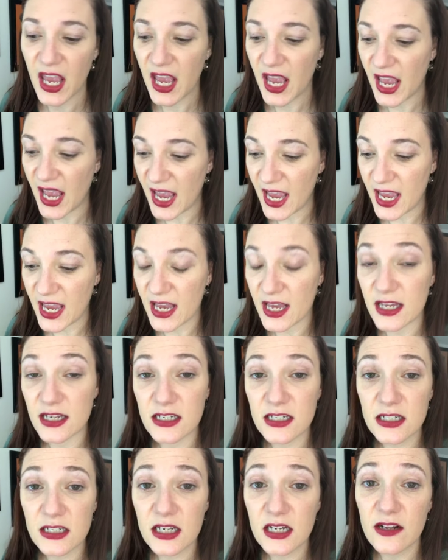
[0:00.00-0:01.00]

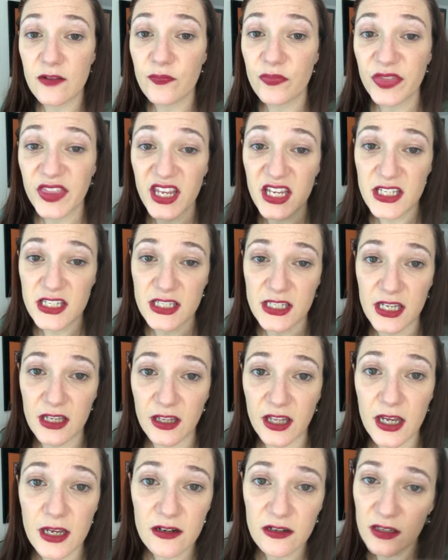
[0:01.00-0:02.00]
and seal
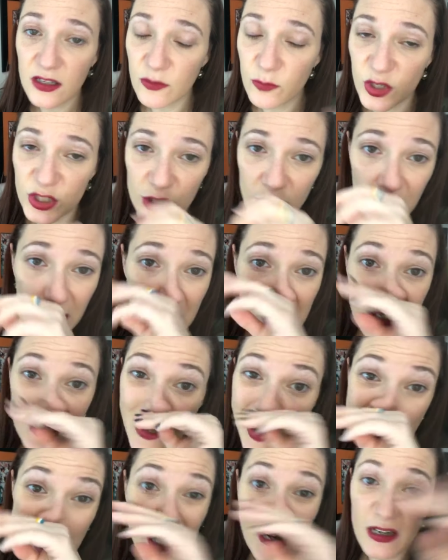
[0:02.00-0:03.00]
it, put your gloss
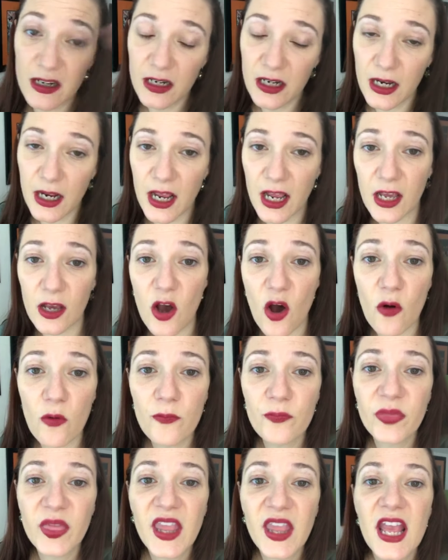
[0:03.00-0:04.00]
on, and go.
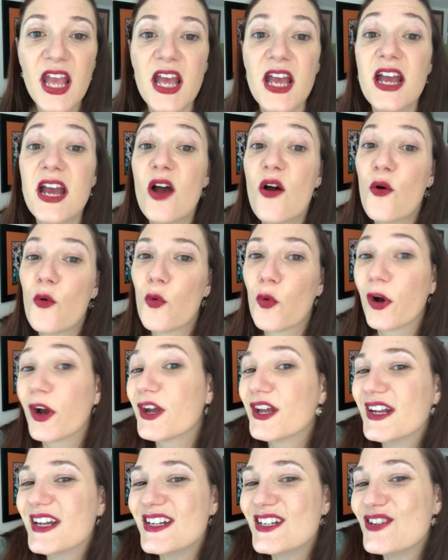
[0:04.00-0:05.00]
We're
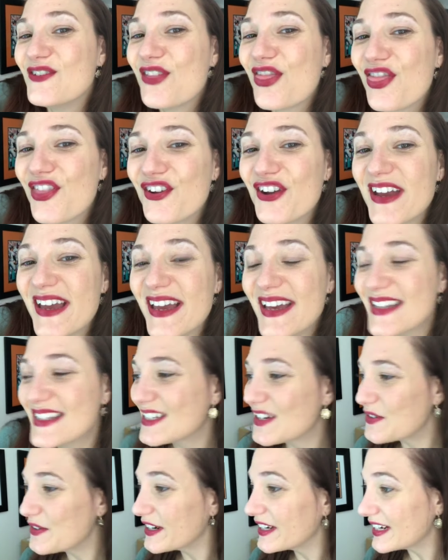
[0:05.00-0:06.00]
gonna do 3.
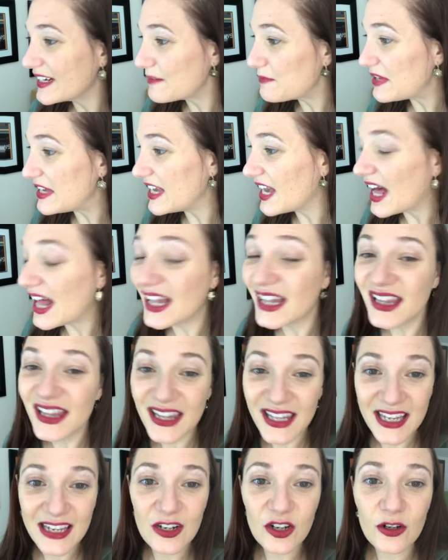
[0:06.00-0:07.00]
So we're gonna be a
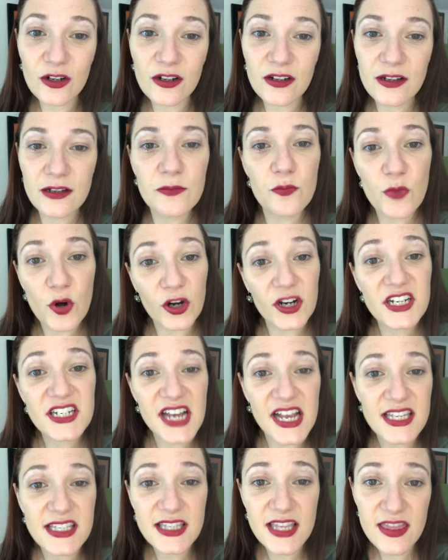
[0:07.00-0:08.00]
little more
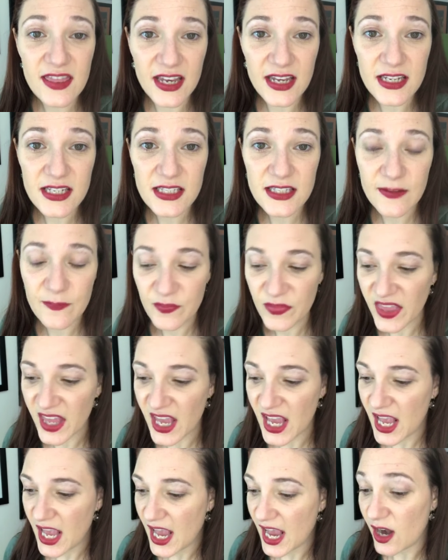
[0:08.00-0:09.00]
intense than this.
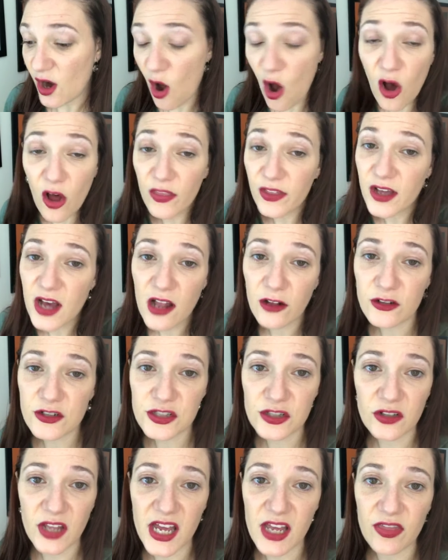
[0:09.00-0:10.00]
And all the colors
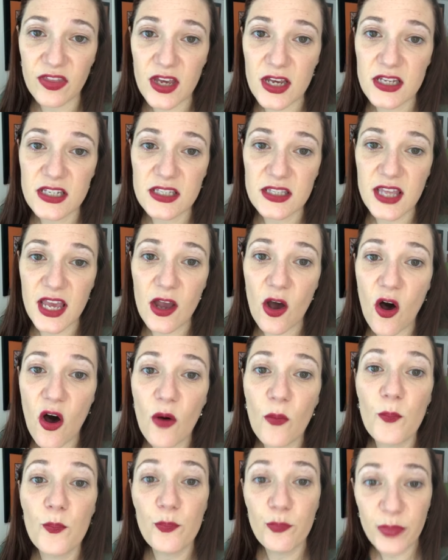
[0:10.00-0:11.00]
are like this. They
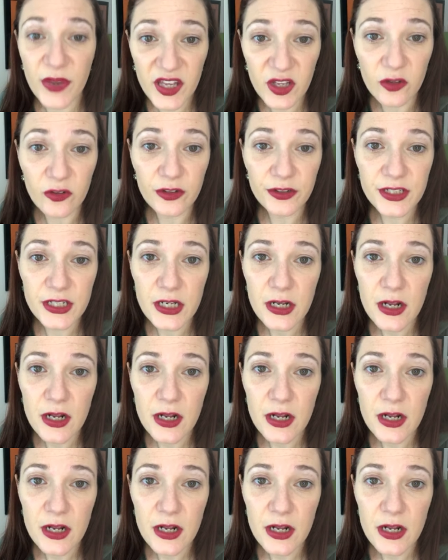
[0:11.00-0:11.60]
all build.